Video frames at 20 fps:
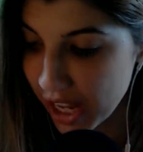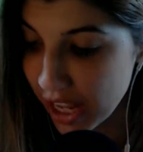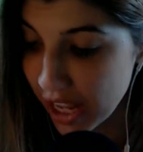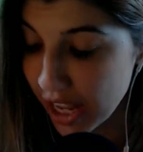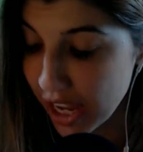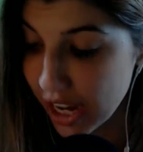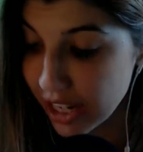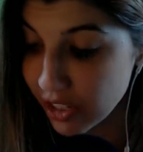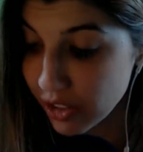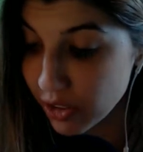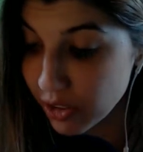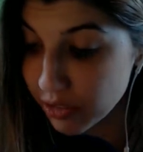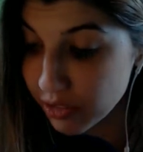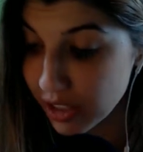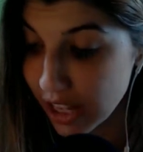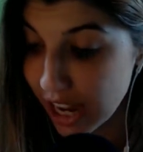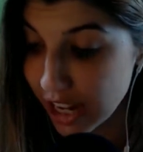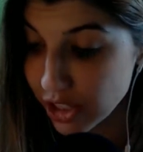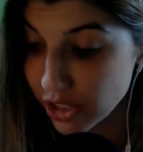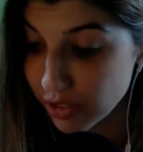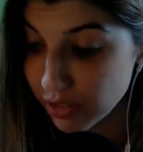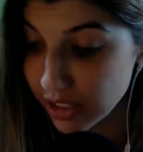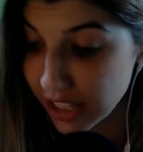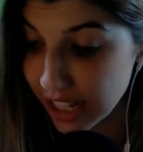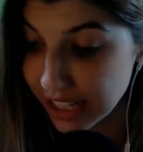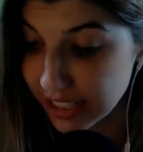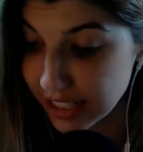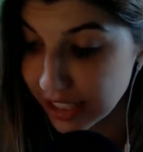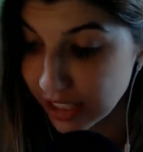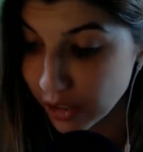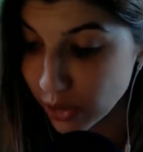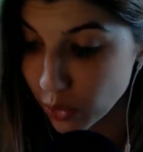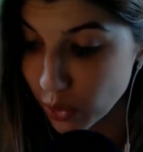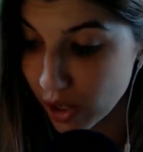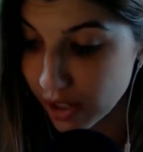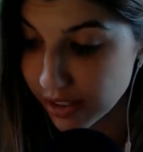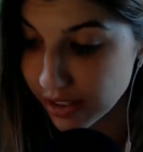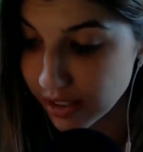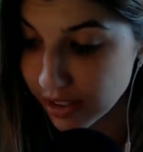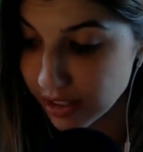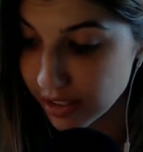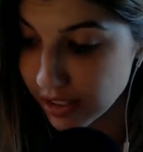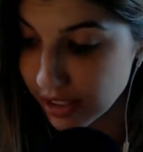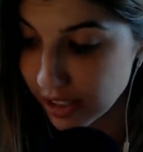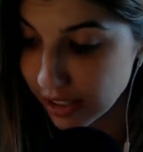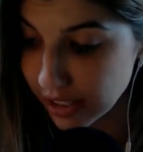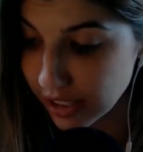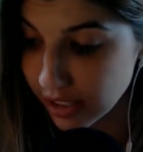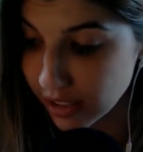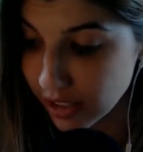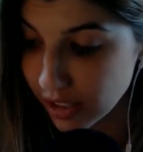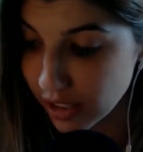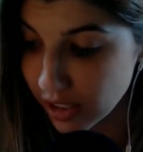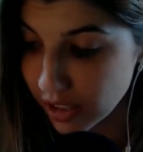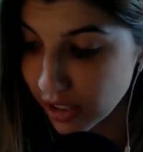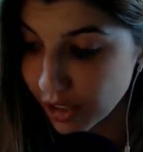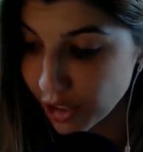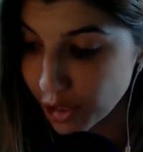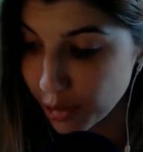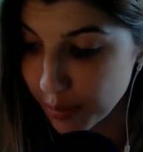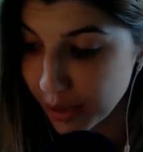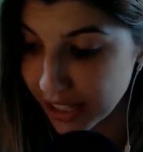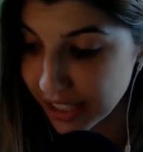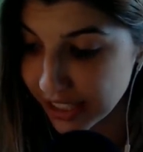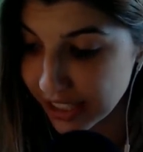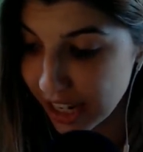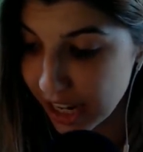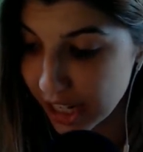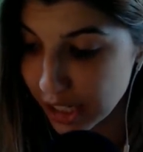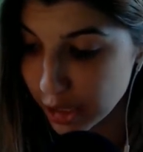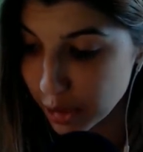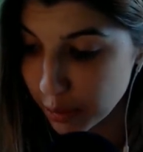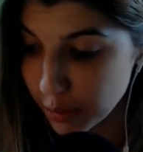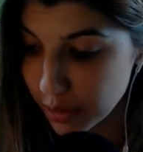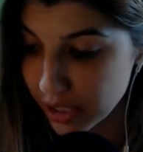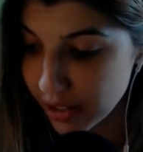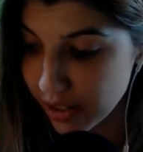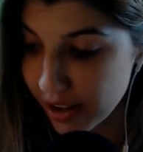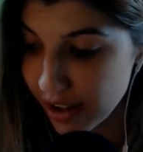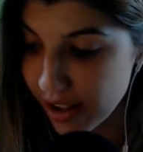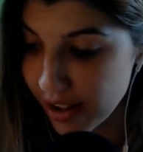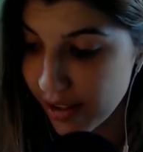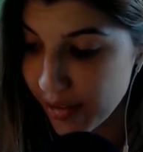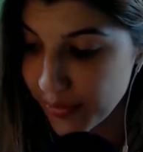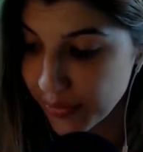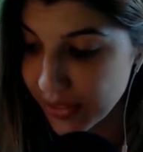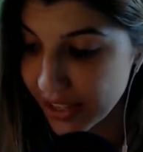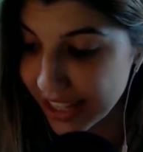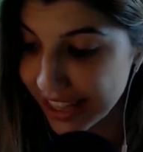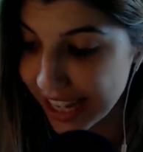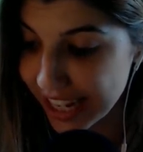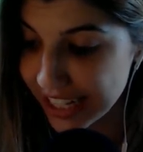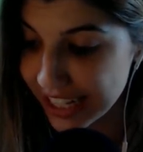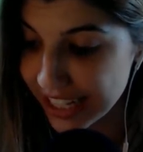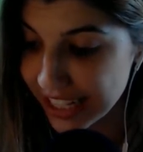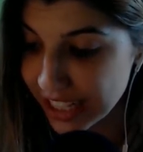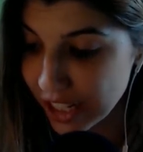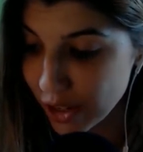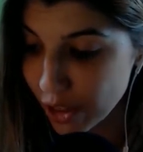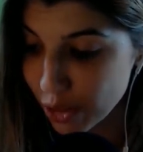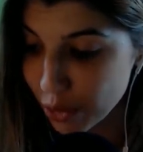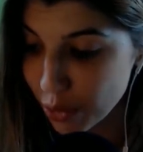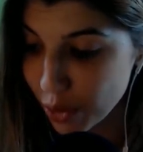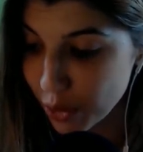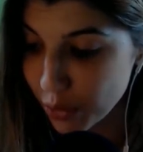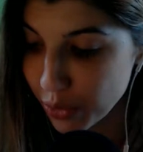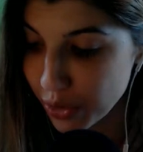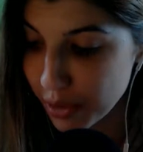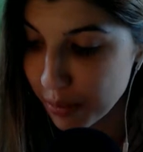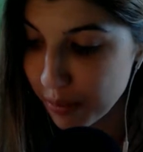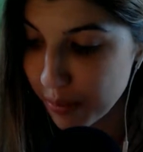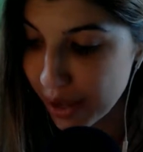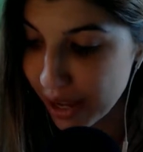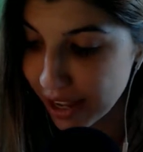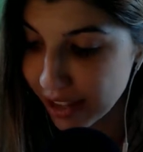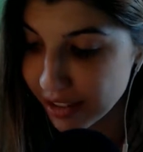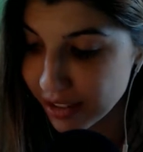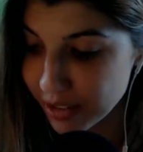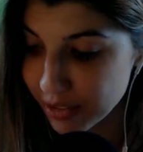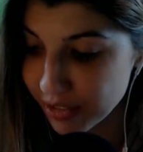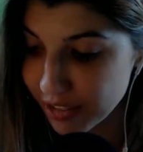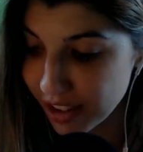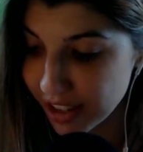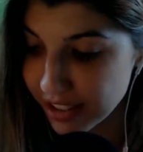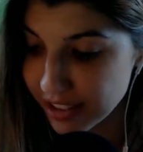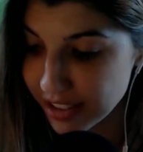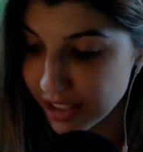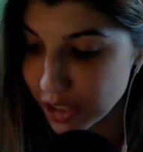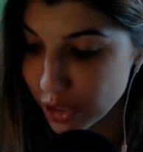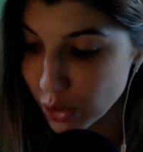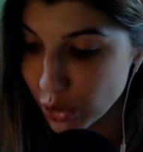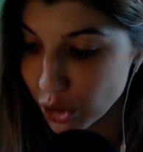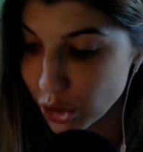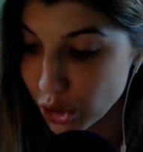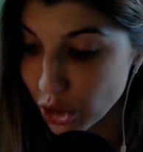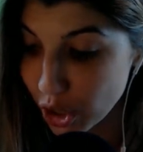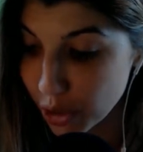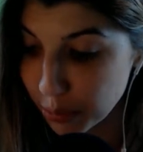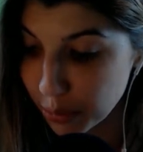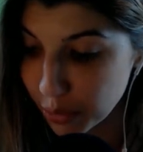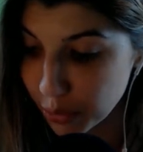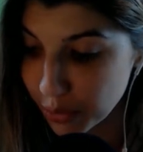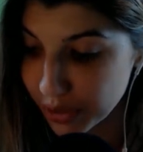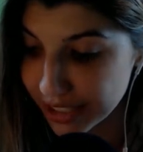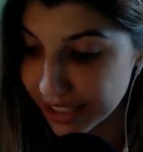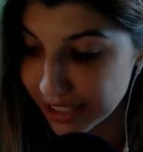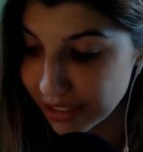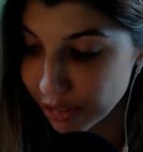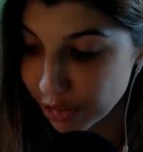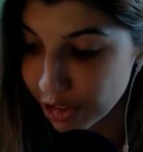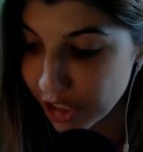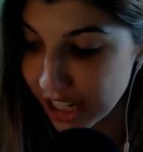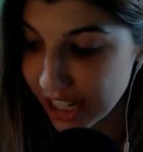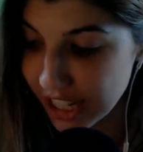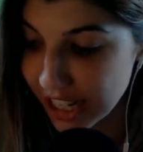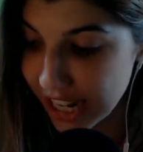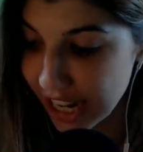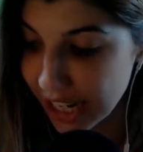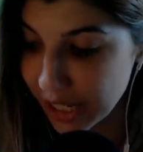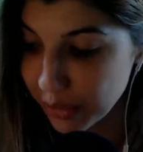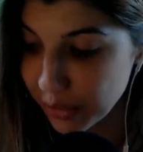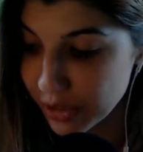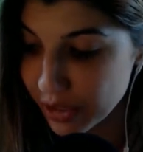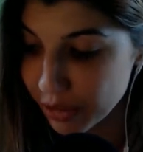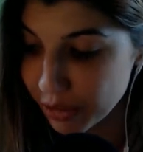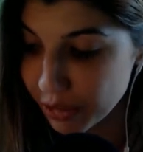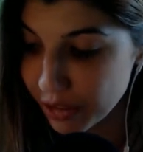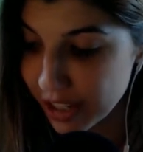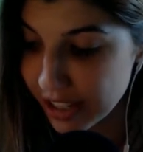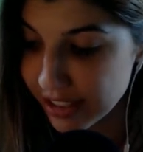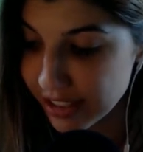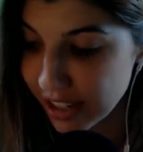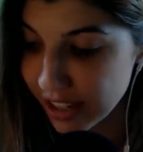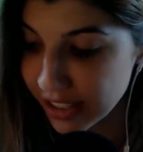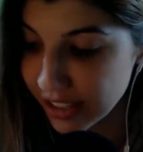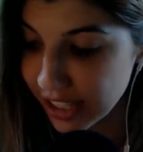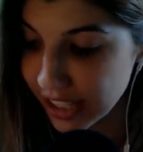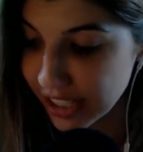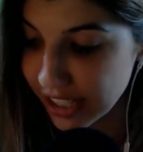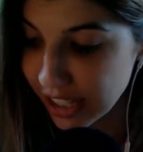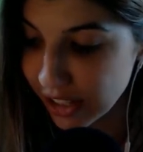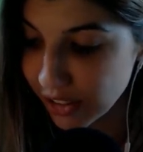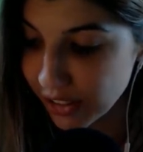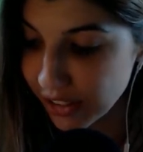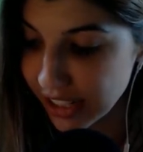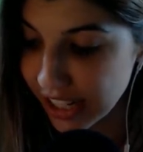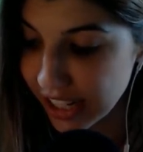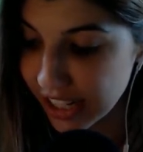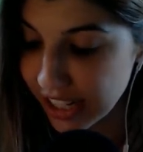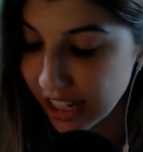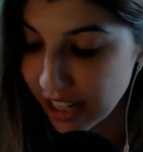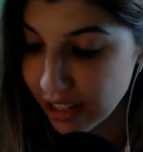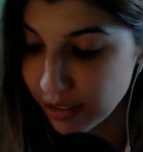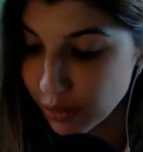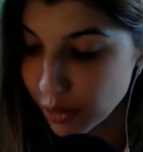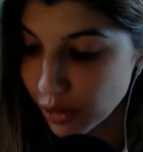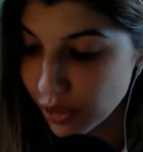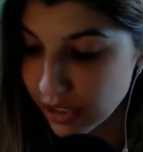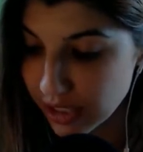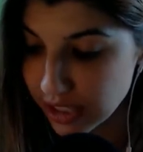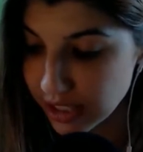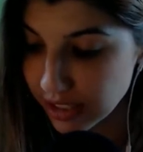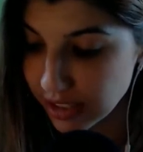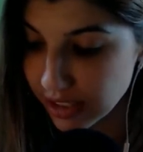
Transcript: Another flash of lightning crossed the ceiling. Hermione gasped. The lightning had thrown the man's face into sharp relief, and it was a face unlike Harry had ever seen.